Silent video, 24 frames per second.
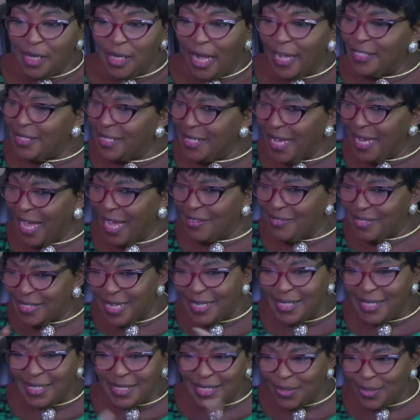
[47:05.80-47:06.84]
think I've said
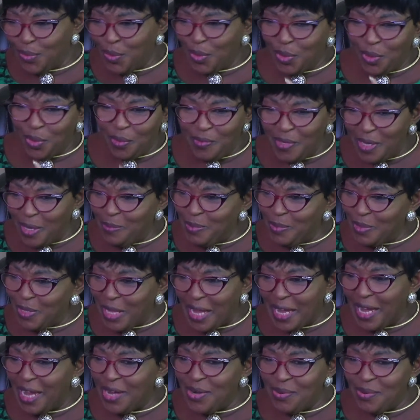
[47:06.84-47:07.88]
it in one of the episodes. I
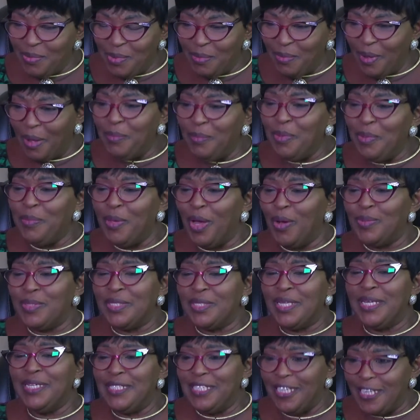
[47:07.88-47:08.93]
can't remember. Maybe I'll say
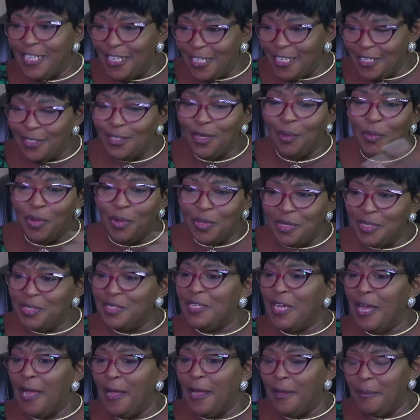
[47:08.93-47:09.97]
it again some other
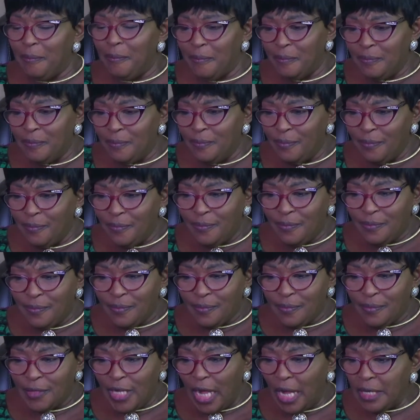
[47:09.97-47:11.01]
time.
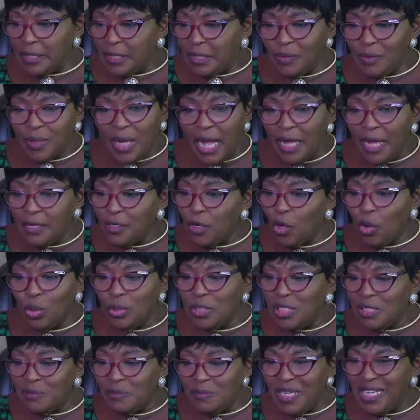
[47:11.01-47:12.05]
You can't quote
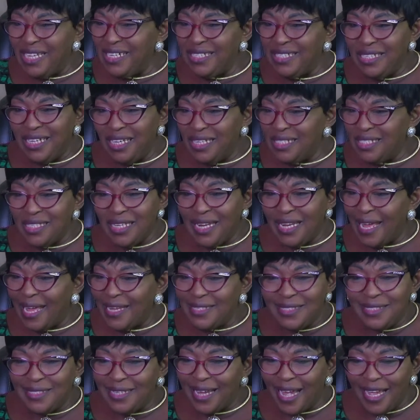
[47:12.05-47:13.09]
me again till I
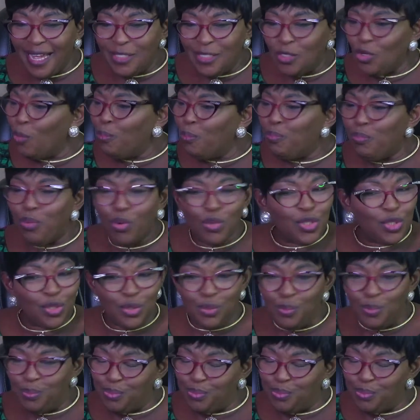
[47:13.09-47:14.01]
die. It's not possible.